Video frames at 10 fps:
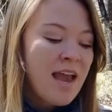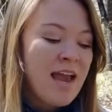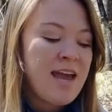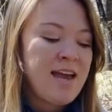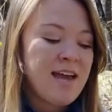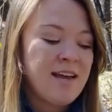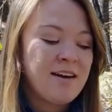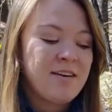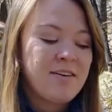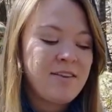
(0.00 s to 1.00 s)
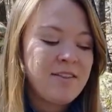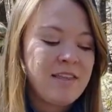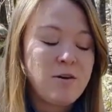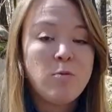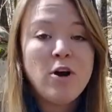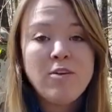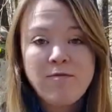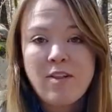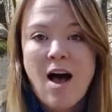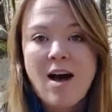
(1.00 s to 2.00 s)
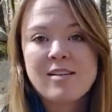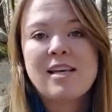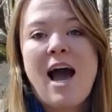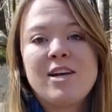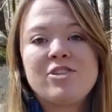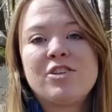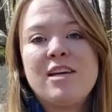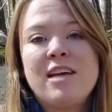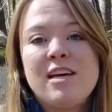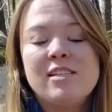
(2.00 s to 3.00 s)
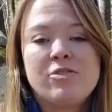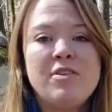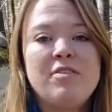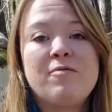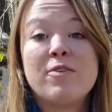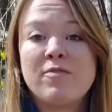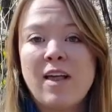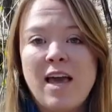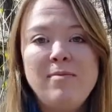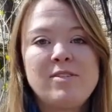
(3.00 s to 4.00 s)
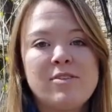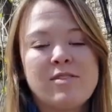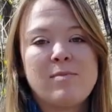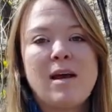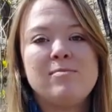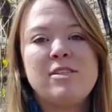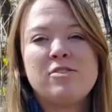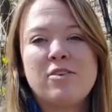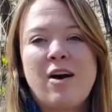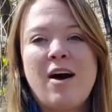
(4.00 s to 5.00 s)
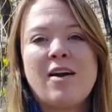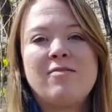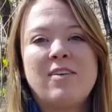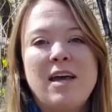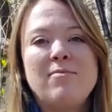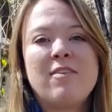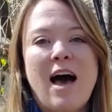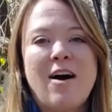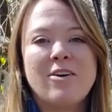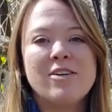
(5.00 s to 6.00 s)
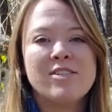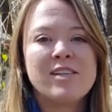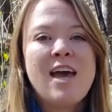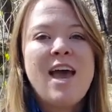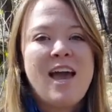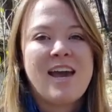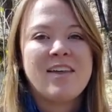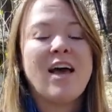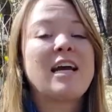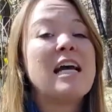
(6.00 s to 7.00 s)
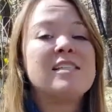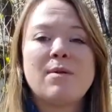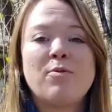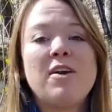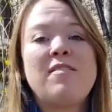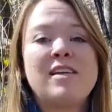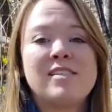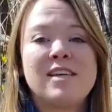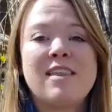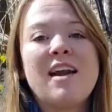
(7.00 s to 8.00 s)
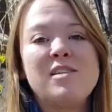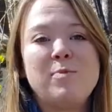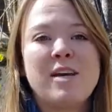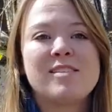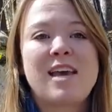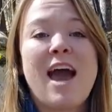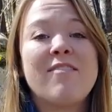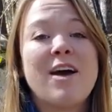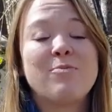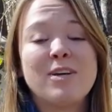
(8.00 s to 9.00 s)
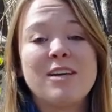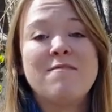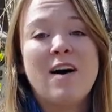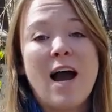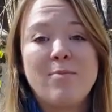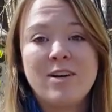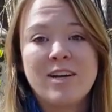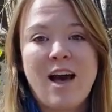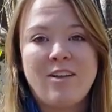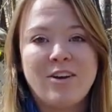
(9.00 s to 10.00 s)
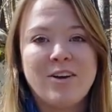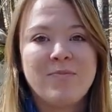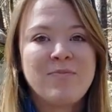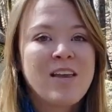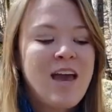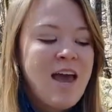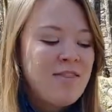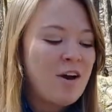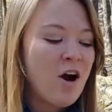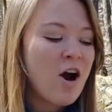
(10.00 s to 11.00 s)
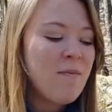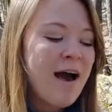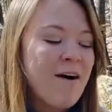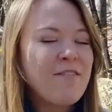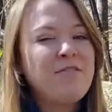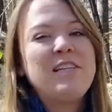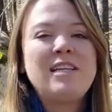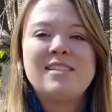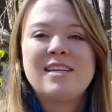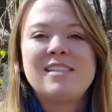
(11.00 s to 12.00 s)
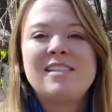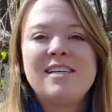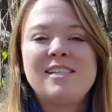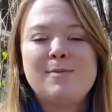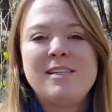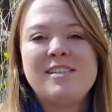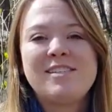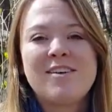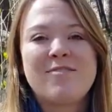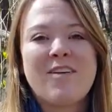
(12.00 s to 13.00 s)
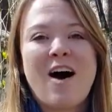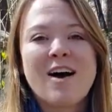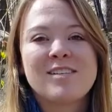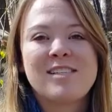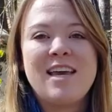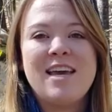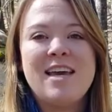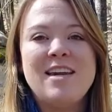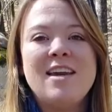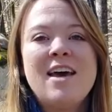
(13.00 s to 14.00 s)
And the word phlox actually is Greek for flame, so sometimes these are called flame flowers. And like I said previously, that is because they have that really vibrant color. There are about 50 to 60 species of phlox in